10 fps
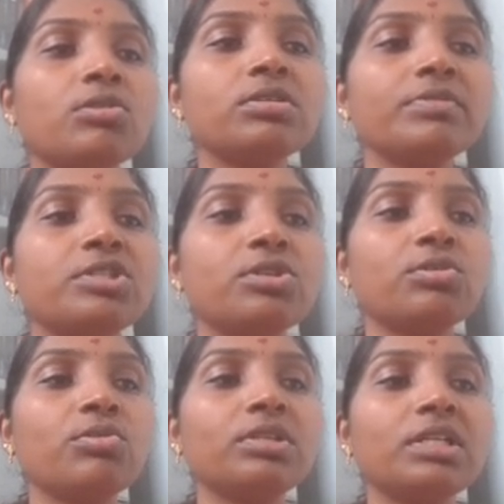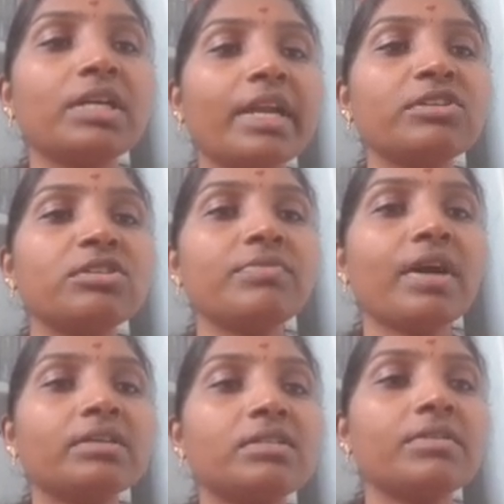also we should note that the correction
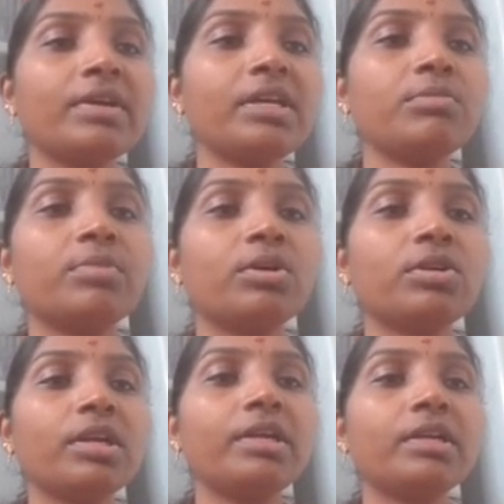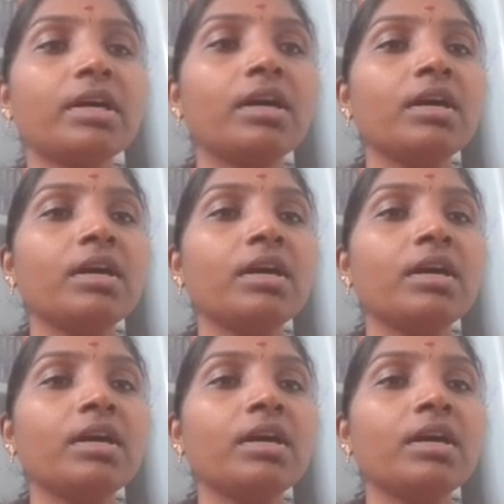factor is a very important